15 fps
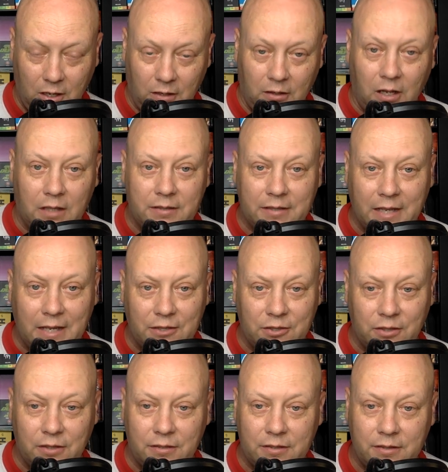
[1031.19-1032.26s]
Los
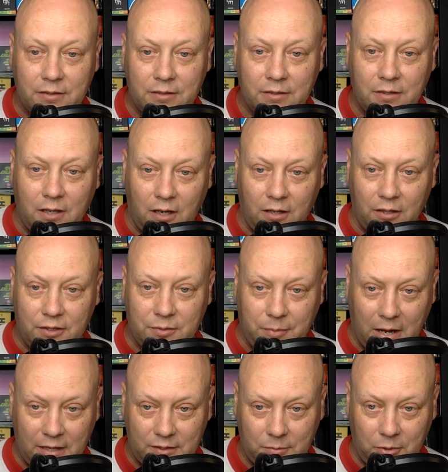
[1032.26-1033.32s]
Angeles college
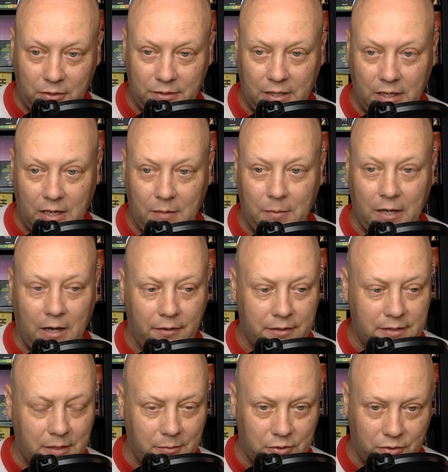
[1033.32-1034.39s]
basketball team, and how the
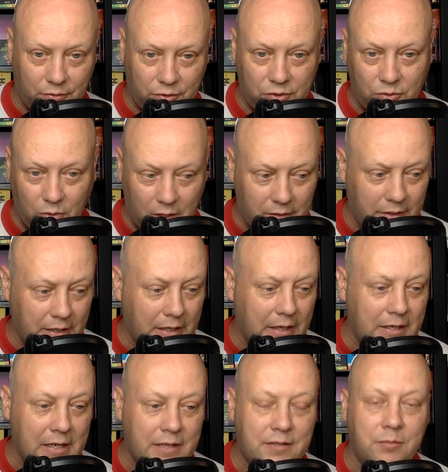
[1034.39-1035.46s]
team is sort of struggling
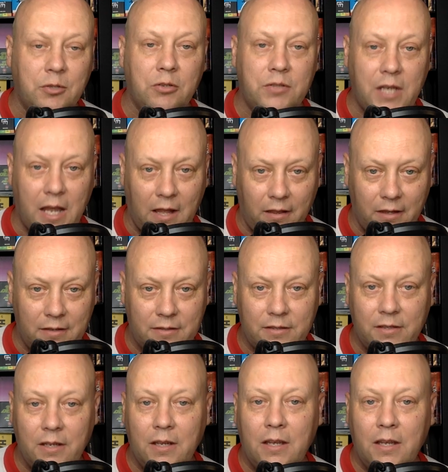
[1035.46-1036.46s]
and needs some new talent,